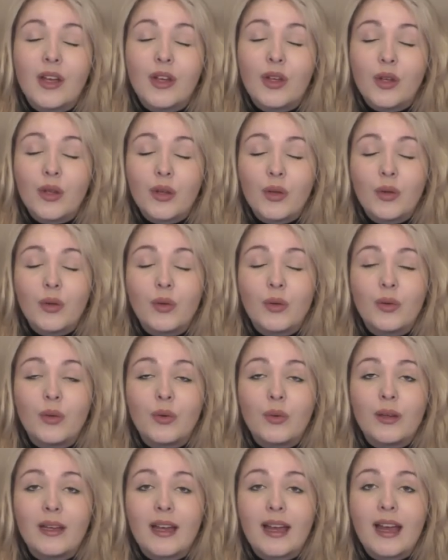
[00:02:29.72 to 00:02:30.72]

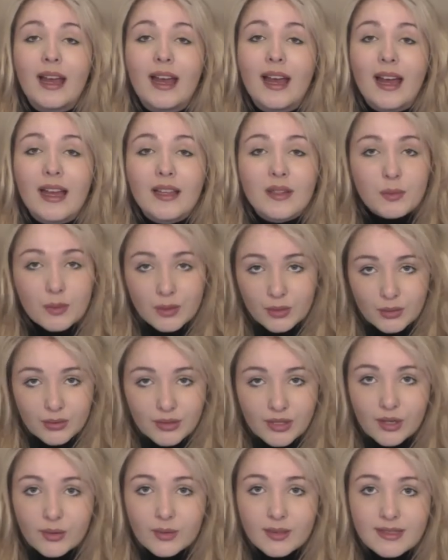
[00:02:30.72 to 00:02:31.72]
who, as we all
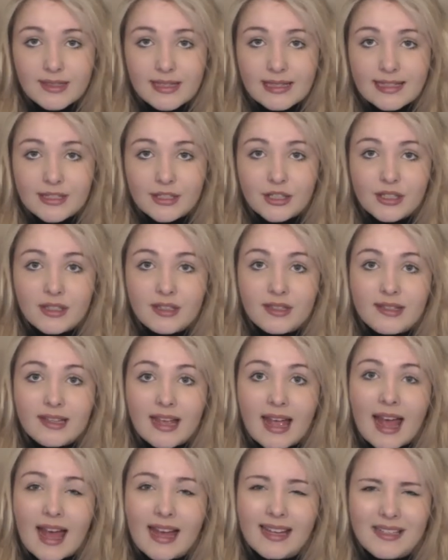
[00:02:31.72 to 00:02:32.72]
know, is delicious
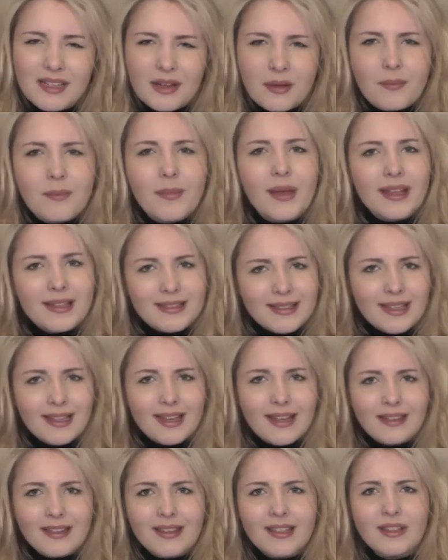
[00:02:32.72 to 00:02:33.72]
and amazing
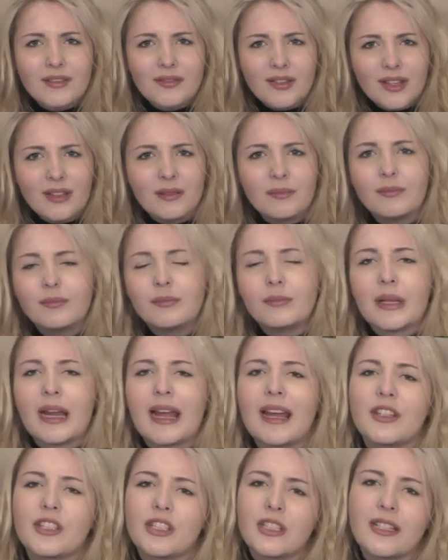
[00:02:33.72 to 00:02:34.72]
in this film. But
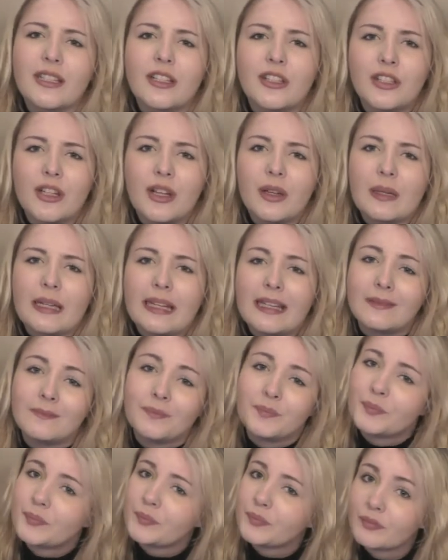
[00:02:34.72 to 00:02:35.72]
Angelina Jolie,
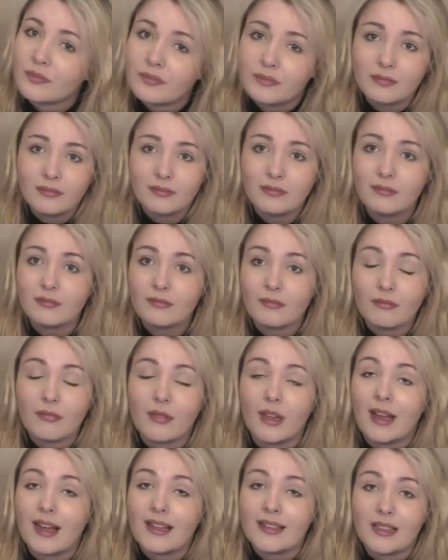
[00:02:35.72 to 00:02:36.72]

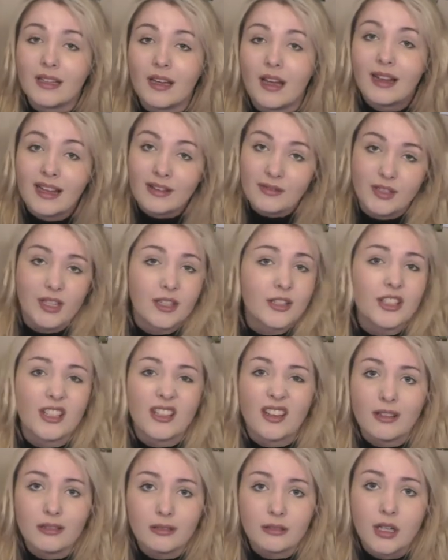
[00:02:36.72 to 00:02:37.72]
as a girl, I have such a
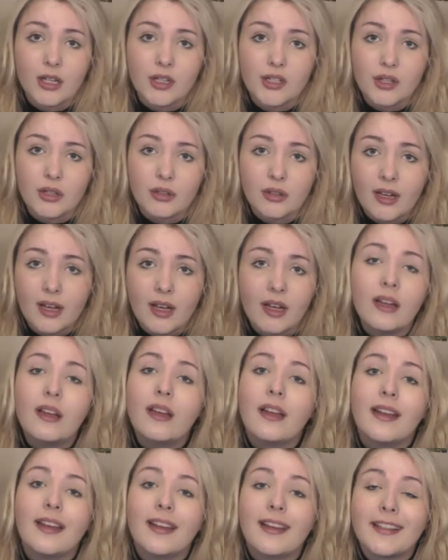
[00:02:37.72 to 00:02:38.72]
girl crush on her.
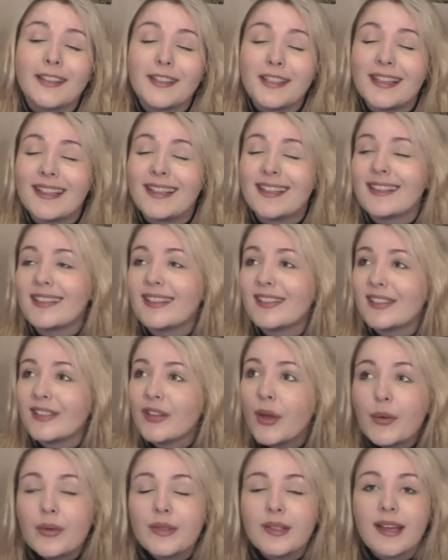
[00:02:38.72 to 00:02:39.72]
She is
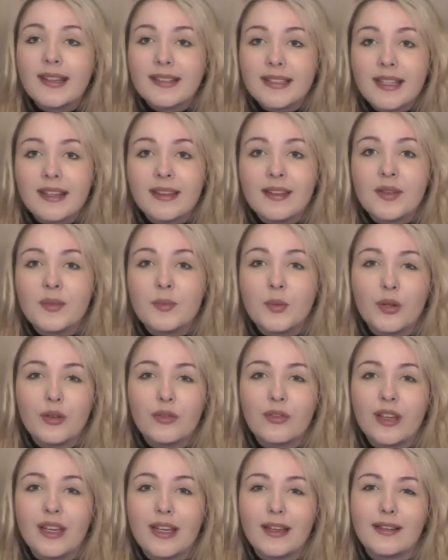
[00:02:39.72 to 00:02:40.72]
so sexy in this
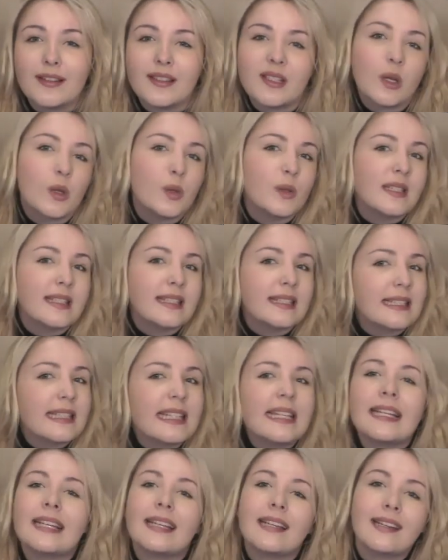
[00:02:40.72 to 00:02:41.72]
movie and so
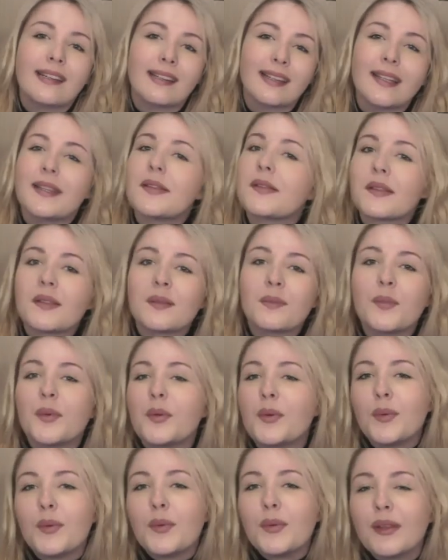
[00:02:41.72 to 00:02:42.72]
sleek and
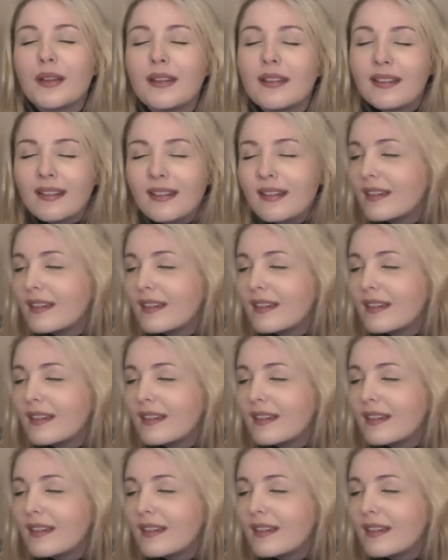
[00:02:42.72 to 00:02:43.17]
smooth, and